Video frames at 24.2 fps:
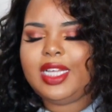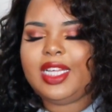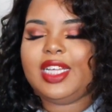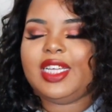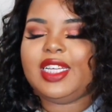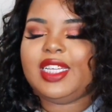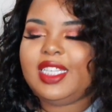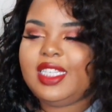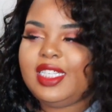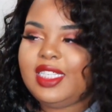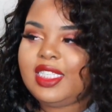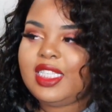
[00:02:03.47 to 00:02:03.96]

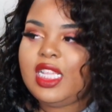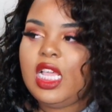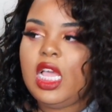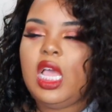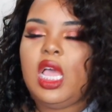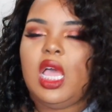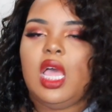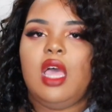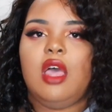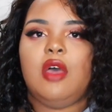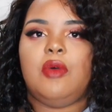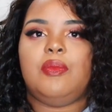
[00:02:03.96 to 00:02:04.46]
does,
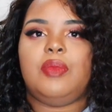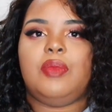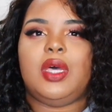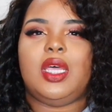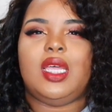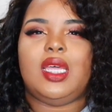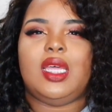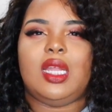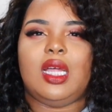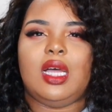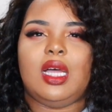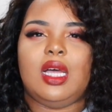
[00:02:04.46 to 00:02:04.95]

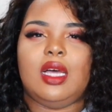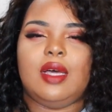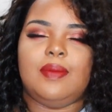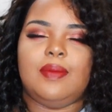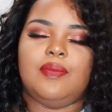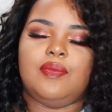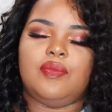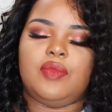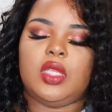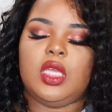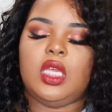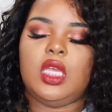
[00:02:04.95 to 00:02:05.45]
but
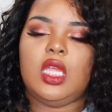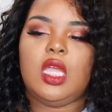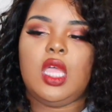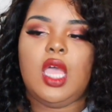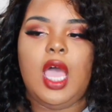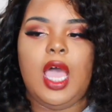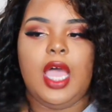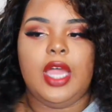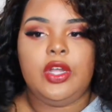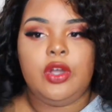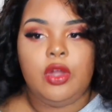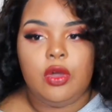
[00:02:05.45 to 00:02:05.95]
um,
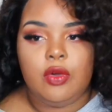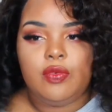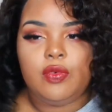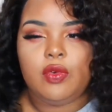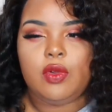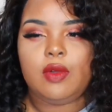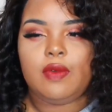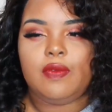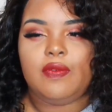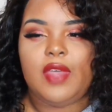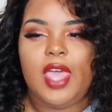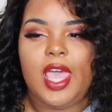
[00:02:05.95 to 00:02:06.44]
I know
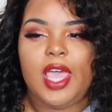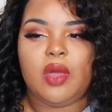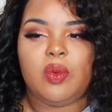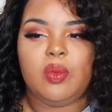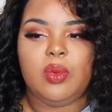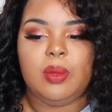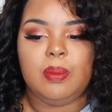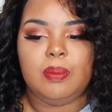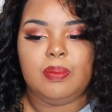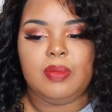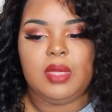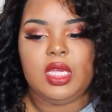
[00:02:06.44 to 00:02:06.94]
for a fact
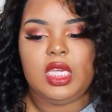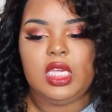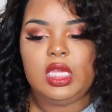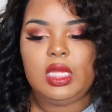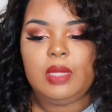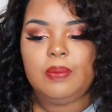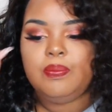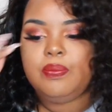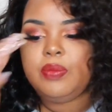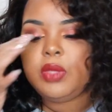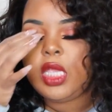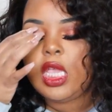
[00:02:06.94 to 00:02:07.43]
with
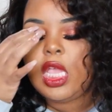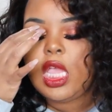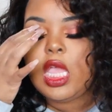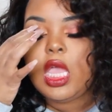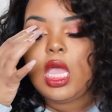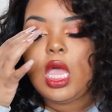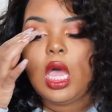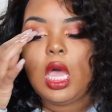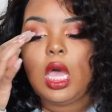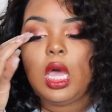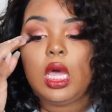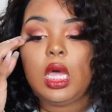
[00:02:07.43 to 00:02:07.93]
me,
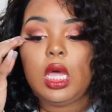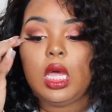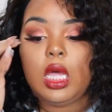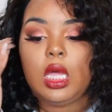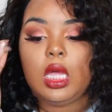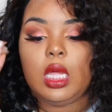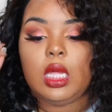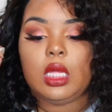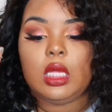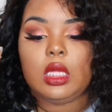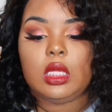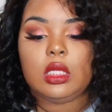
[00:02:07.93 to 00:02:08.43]

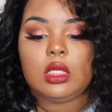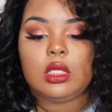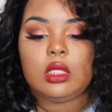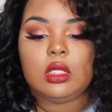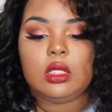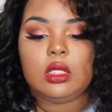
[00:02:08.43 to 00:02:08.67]
uh,